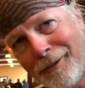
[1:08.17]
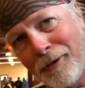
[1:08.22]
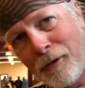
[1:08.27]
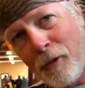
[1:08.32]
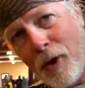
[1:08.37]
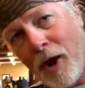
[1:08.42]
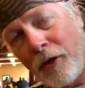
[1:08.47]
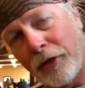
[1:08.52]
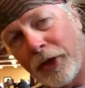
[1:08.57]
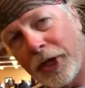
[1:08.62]

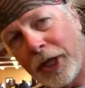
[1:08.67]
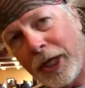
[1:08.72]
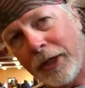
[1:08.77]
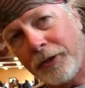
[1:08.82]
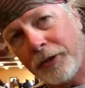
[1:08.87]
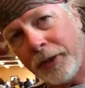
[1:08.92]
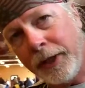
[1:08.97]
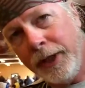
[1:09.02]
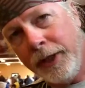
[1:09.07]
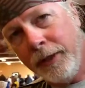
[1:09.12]
around the
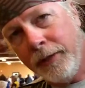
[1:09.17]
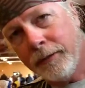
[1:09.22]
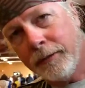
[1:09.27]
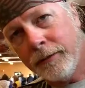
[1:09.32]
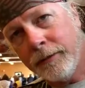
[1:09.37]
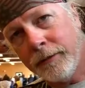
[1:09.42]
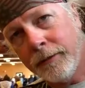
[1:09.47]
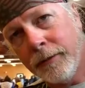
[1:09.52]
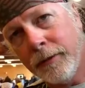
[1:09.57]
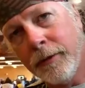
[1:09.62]
country.
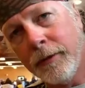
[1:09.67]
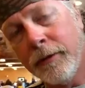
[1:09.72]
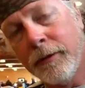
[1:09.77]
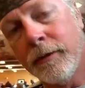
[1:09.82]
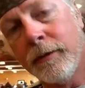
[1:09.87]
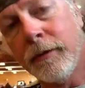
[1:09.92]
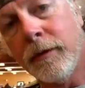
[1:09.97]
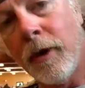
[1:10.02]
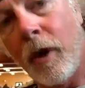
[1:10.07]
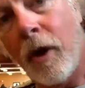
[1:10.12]

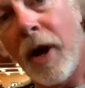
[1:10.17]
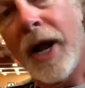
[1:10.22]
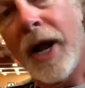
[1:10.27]
All